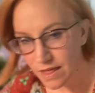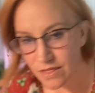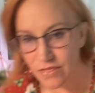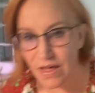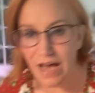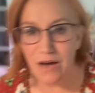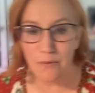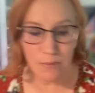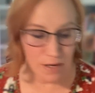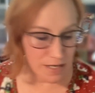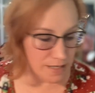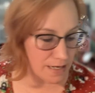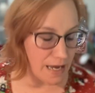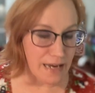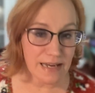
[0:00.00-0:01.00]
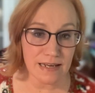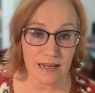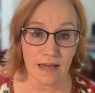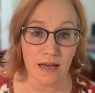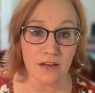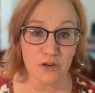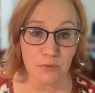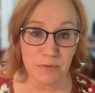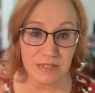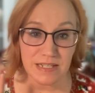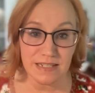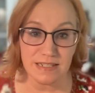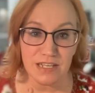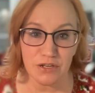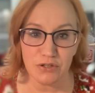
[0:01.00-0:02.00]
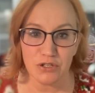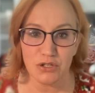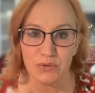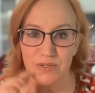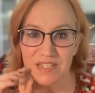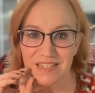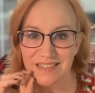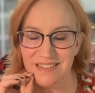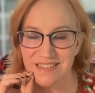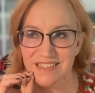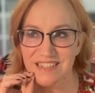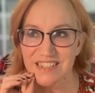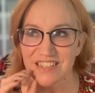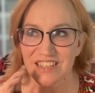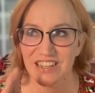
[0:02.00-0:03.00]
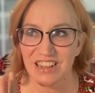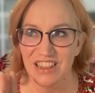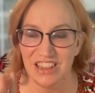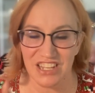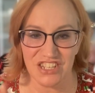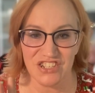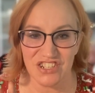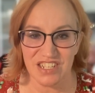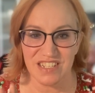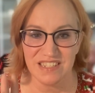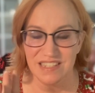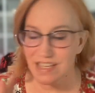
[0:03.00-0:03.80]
that one I can 100% tell you is delicious.